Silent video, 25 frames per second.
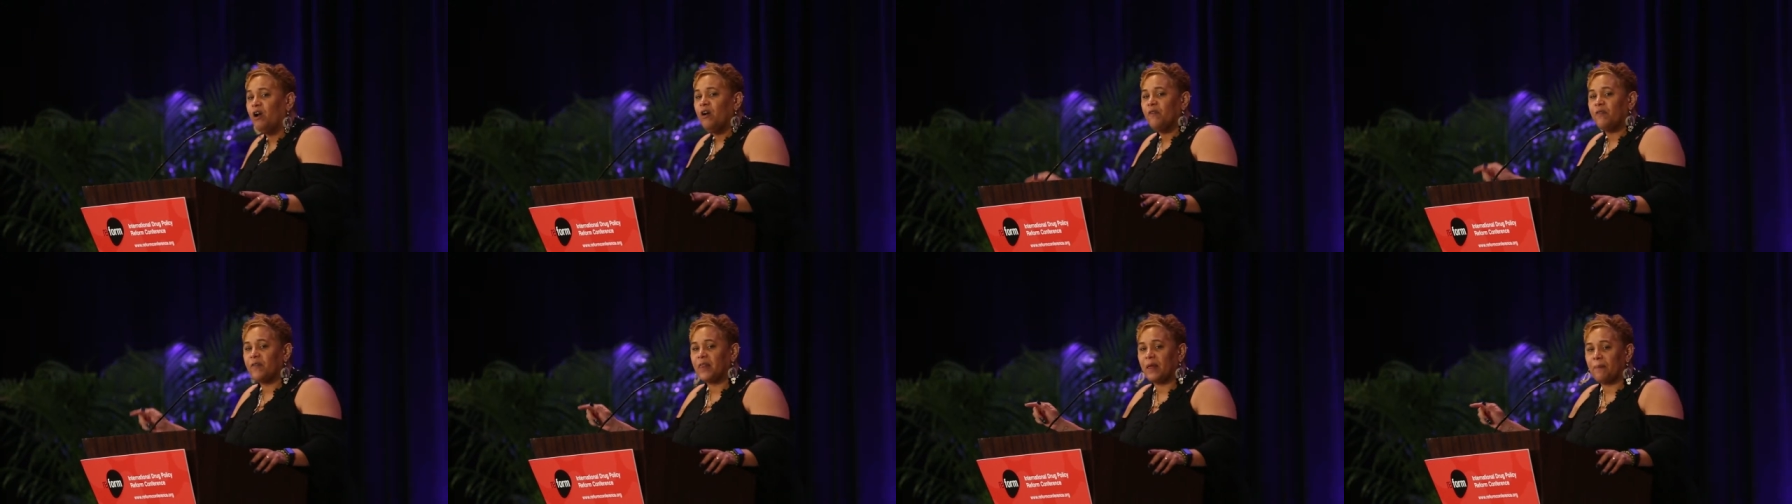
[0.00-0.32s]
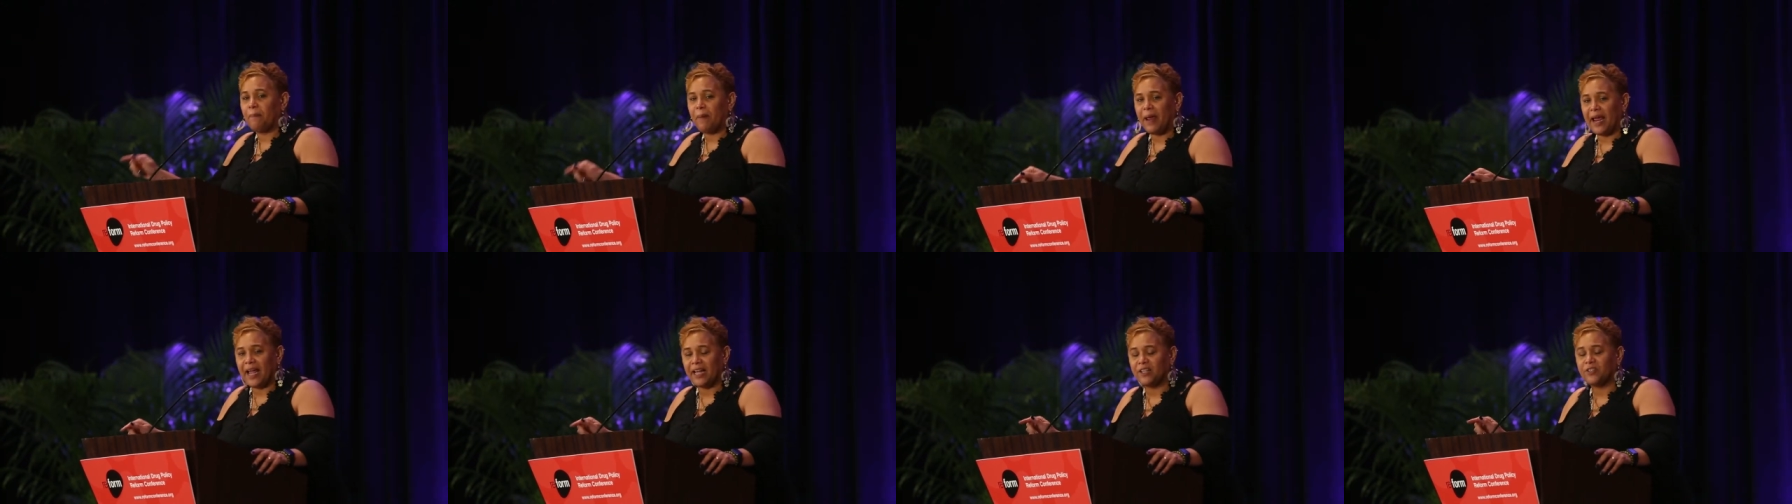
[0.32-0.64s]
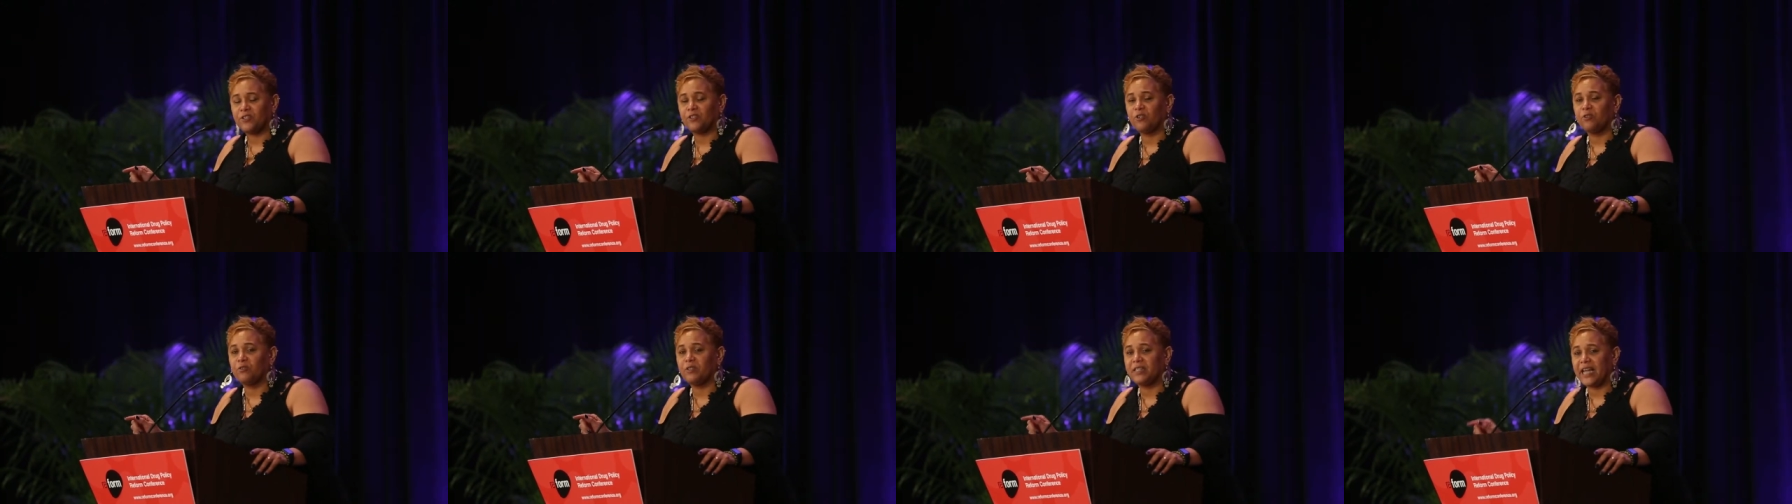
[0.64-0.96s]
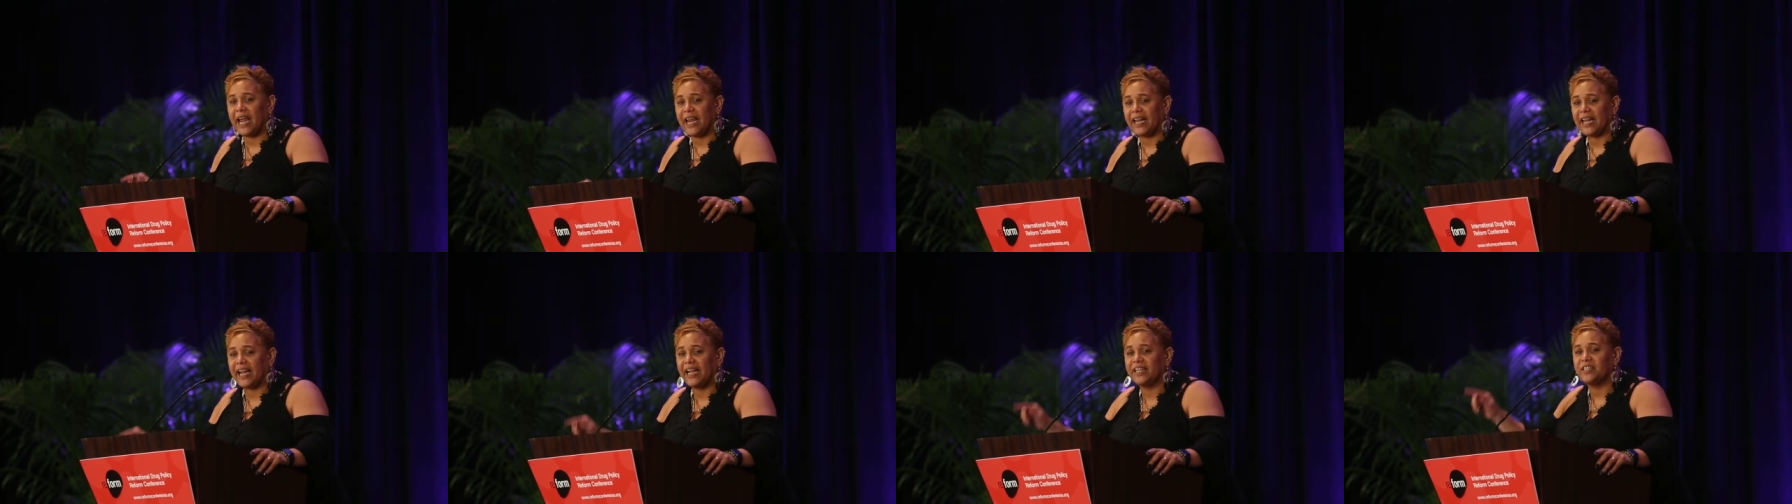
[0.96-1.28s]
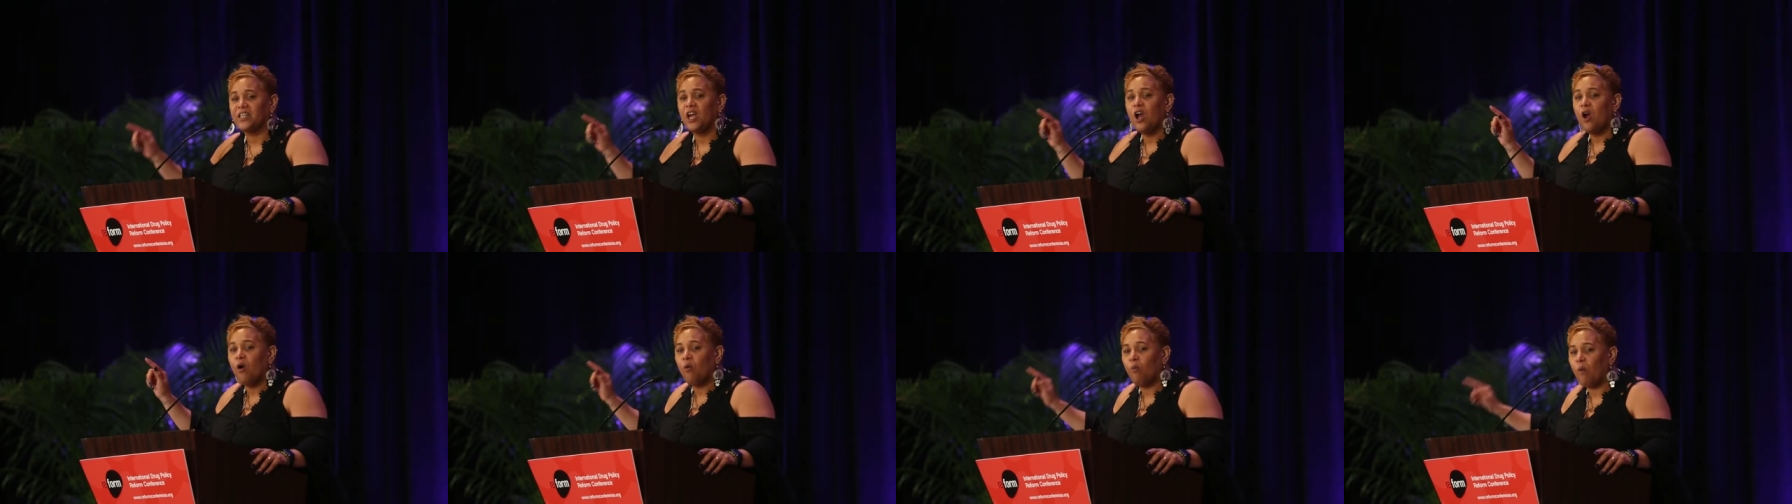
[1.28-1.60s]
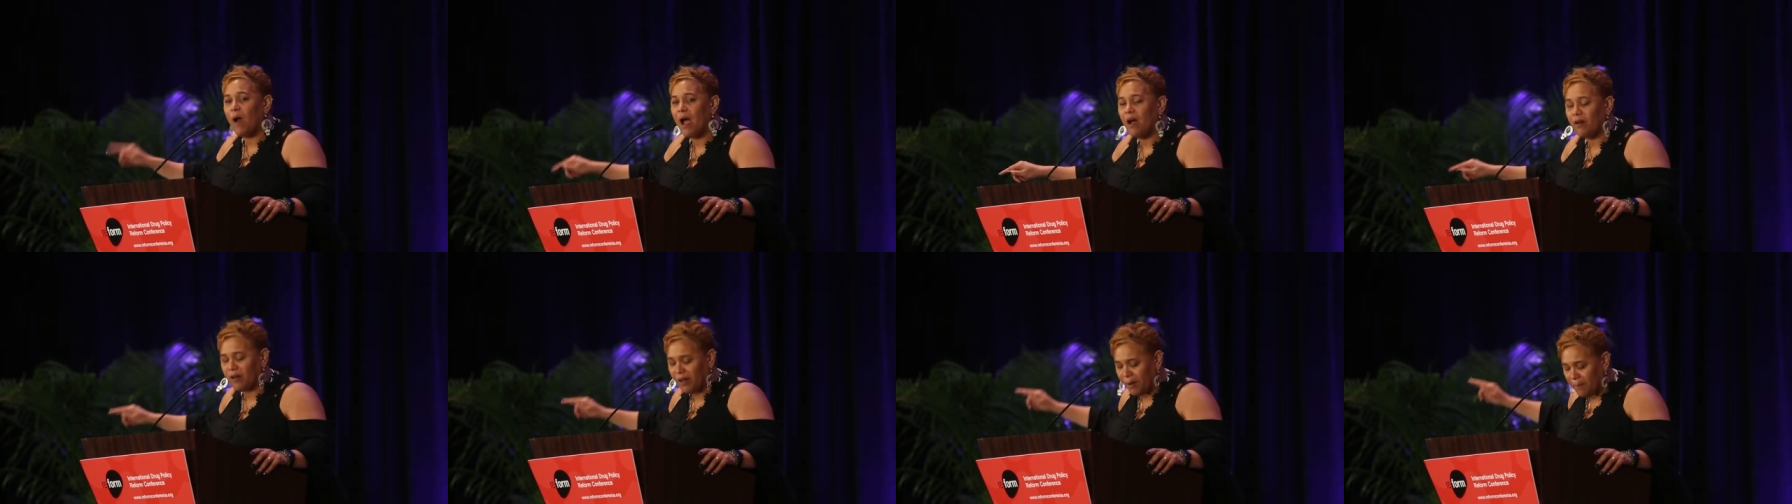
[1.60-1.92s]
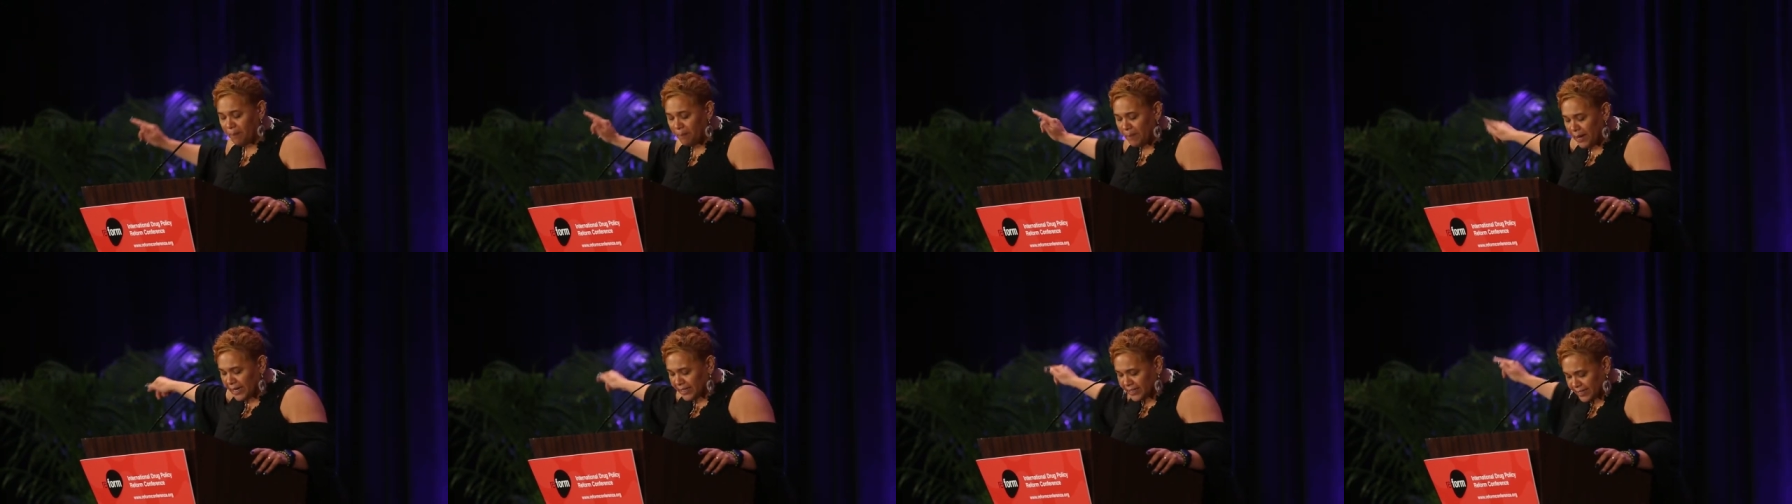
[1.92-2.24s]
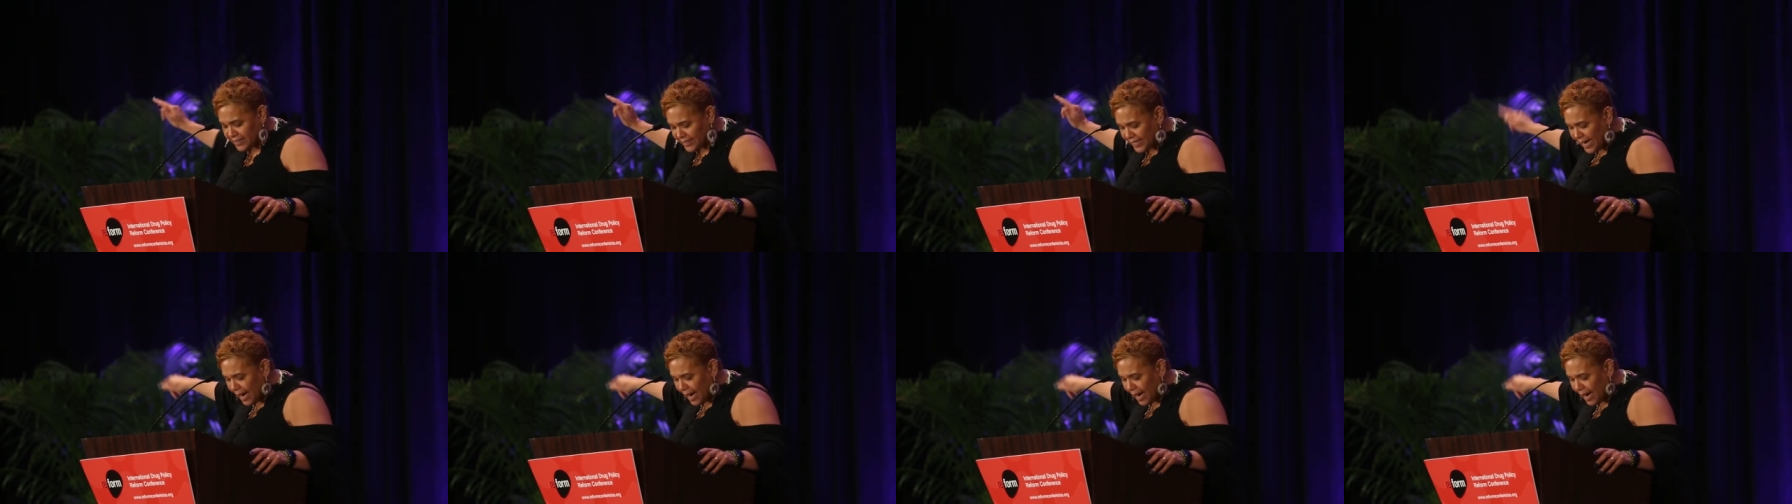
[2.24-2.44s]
for the past two decades. Welcome, Miss